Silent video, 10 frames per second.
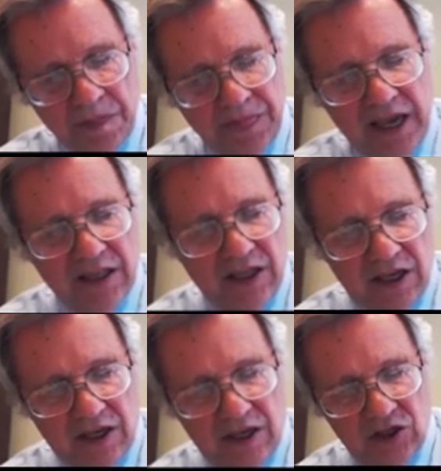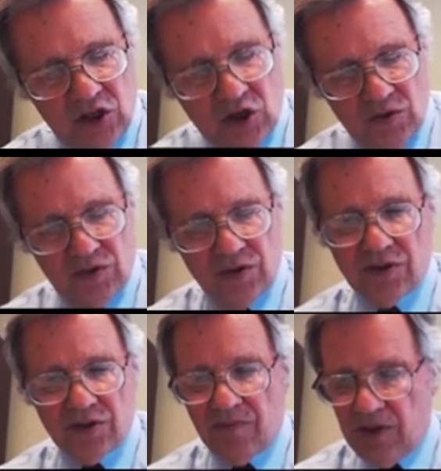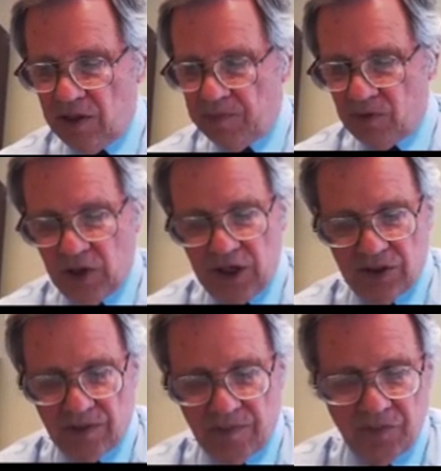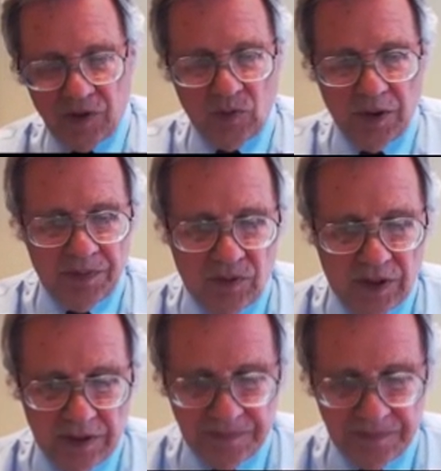and the users of the appraisal report.